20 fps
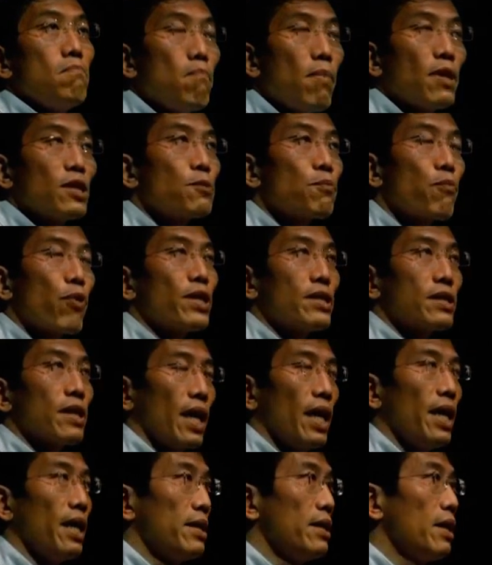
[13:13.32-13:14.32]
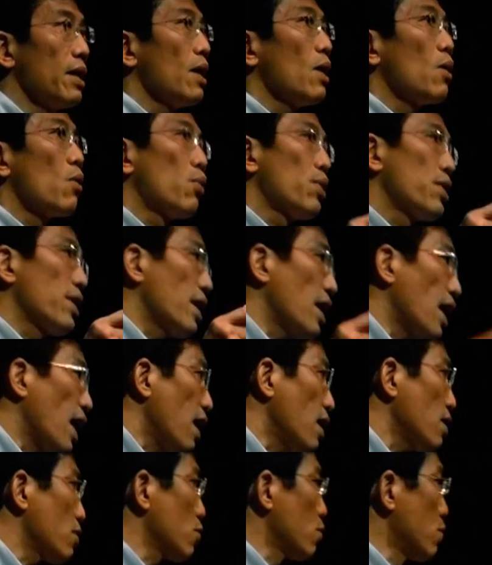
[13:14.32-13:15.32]
must press ahead with an
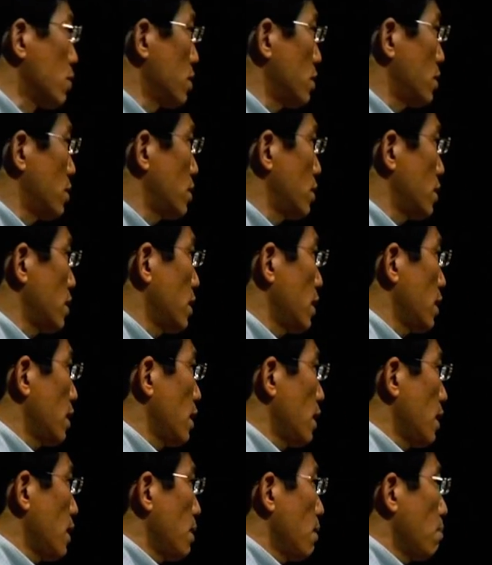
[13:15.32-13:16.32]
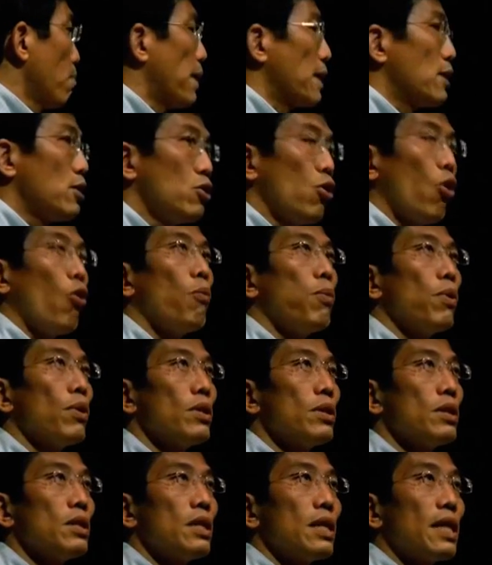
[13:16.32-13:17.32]
arduous but
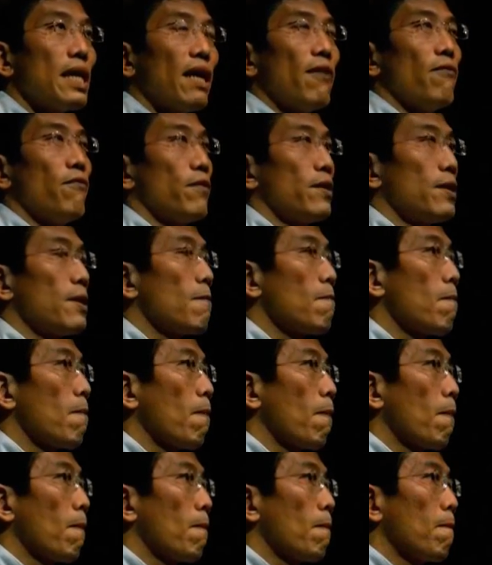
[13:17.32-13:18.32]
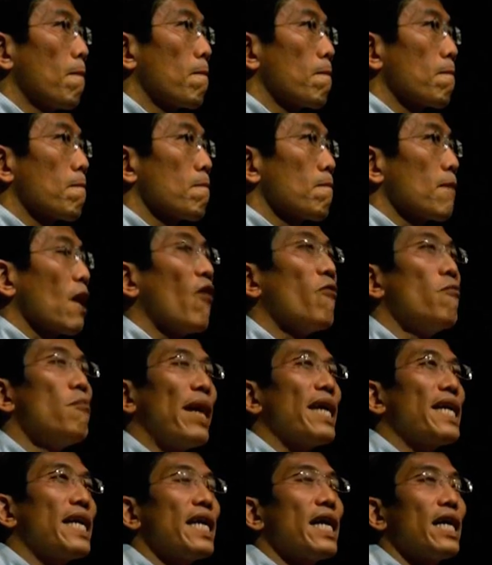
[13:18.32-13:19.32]
noble effort of
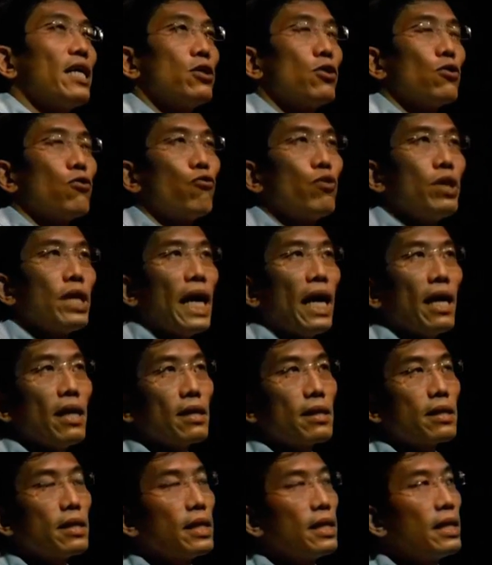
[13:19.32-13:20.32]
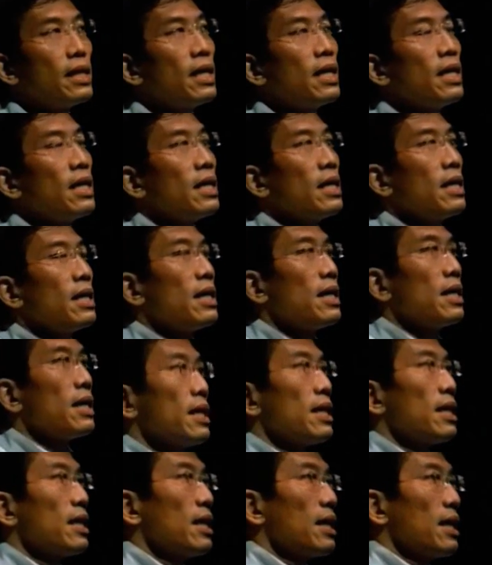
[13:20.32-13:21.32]
making into reality
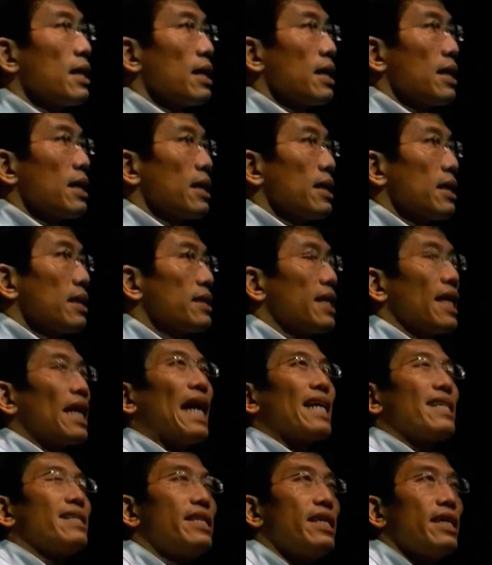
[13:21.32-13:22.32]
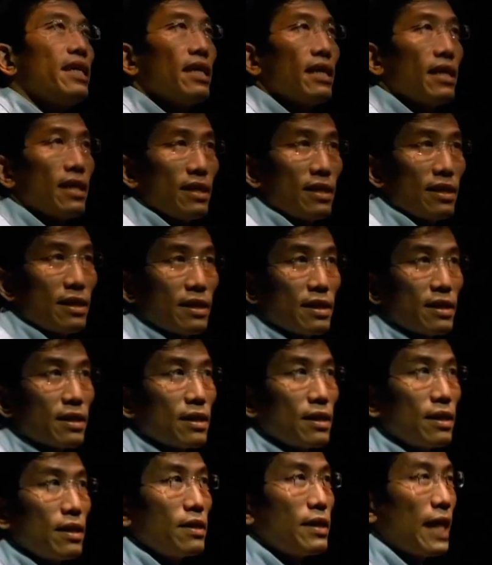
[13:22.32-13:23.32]
that idea,
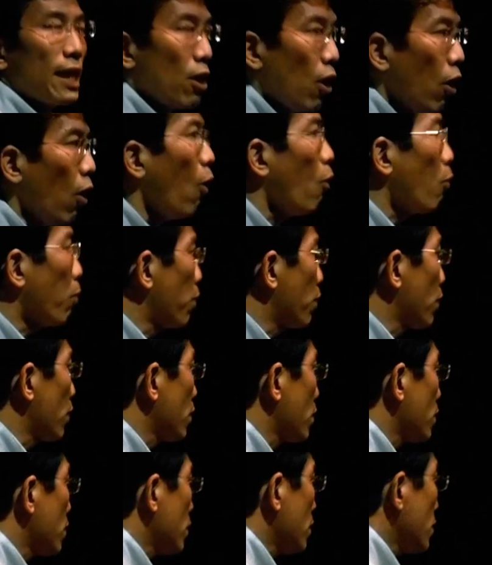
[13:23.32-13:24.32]
that hope,